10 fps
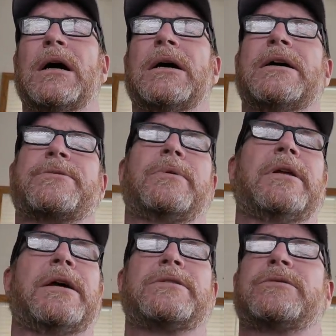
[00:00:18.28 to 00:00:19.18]
as it
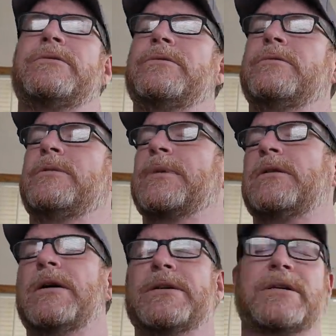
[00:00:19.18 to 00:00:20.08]
relates to the
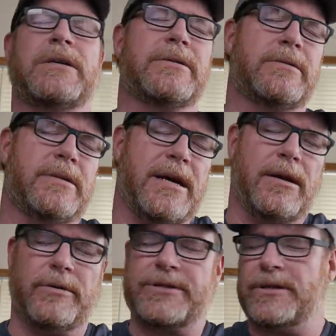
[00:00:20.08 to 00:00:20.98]
McCluskeys. That
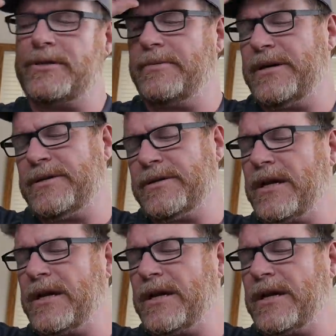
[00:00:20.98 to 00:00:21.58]
whole situation has